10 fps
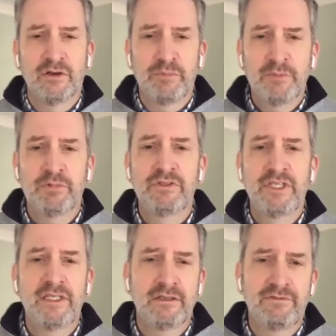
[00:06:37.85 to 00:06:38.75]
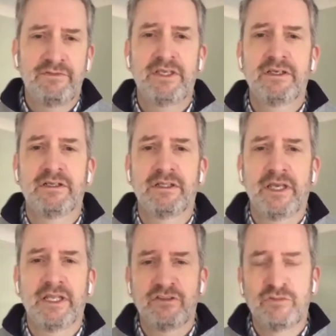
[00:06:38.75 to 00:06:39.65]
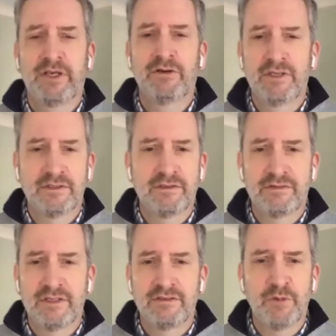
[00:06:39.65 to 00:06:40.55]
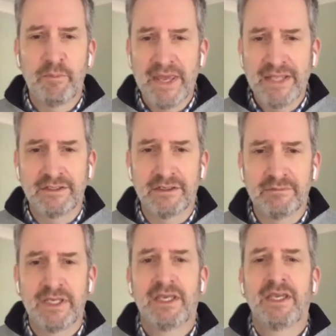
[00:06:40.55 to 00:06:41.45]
People need to feel and experience a sense of momentum